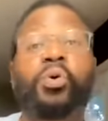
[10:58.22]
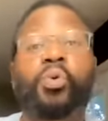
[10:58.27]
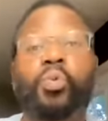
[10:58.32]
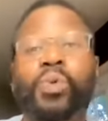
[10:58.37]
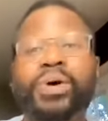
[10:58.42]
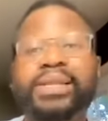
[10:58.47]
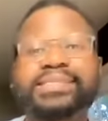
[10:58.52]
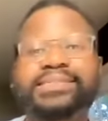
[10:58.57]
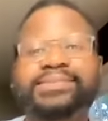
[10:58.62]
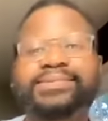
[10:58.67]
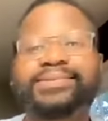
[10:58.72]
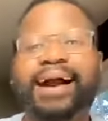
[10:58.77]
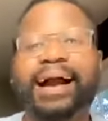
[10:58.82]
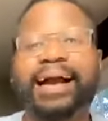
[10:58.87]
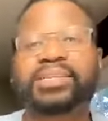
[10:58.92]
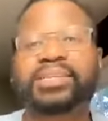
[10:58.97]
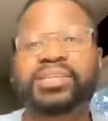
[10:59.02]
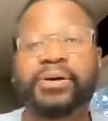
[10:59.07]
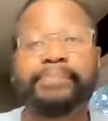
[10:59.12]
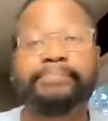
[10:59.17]
what is
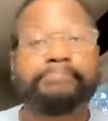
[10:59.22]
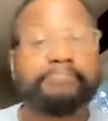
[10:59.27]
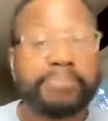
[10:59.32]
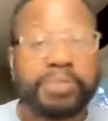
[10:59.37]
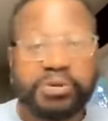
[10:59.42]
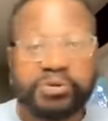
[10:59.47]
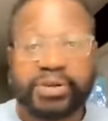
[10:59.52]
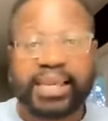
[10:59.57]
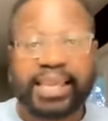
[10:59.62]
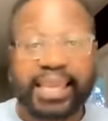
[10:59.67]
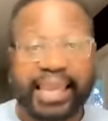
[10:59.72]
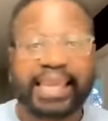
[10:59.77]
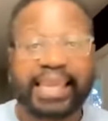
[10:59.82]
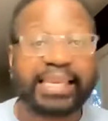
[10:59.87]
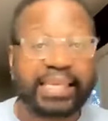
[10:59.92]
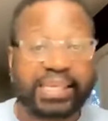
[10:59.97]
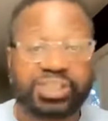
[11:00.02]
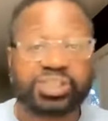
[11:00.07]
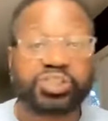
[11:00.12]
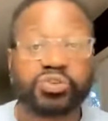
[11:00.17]
God
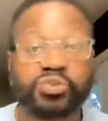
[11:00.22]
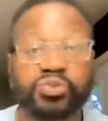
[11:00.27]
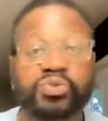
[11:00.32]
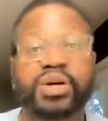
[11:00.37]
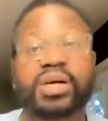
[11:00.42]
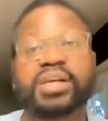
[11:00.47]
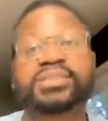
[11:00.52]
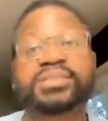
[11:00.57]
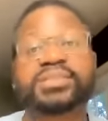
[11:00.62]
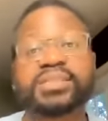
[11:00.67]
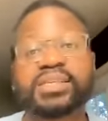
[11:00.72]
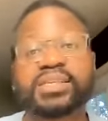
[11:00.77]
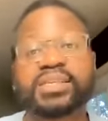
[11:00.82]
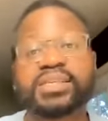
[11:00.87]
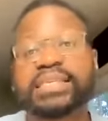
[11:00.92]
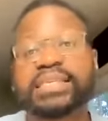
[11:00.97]
communicating to us